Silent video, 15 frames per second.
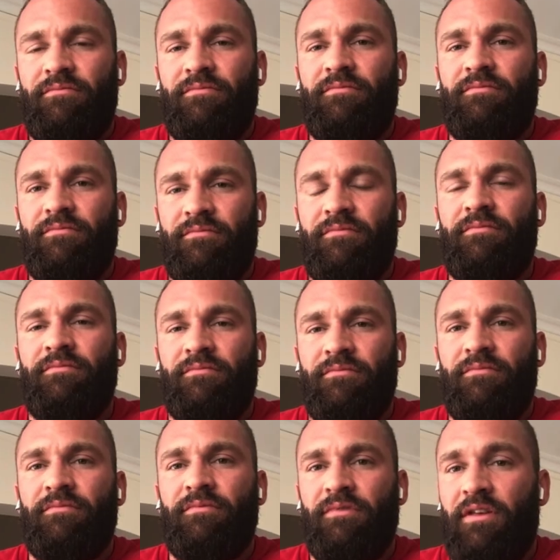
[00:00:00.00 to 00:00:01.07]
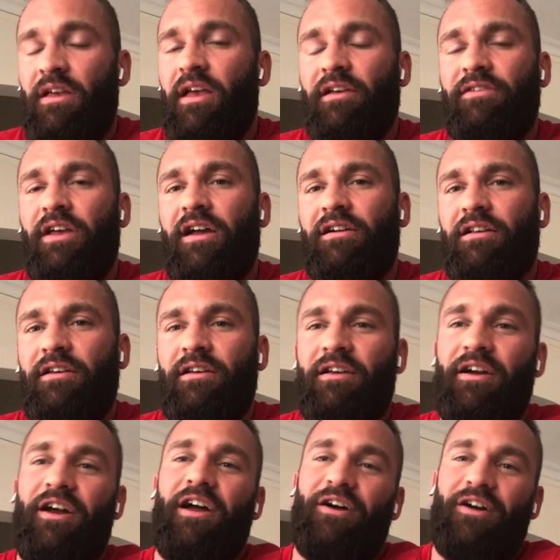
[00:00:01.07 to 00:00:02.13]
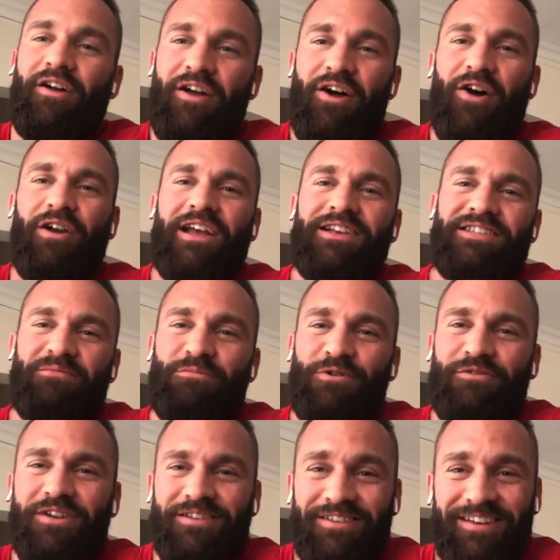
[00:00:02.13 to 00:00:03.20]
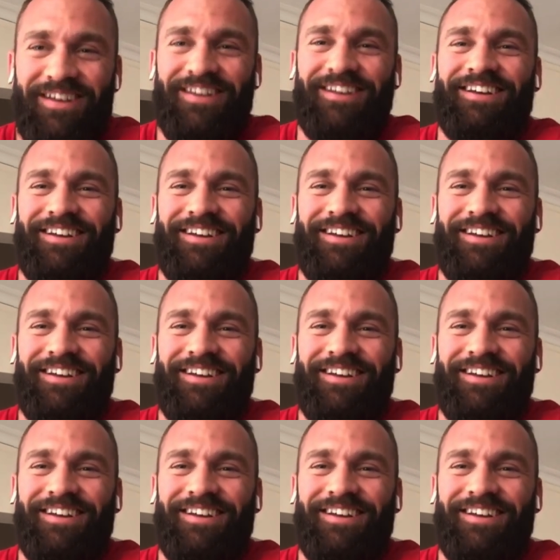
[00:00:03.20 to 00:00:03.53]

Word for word: right there. Exactly. Unless they move it.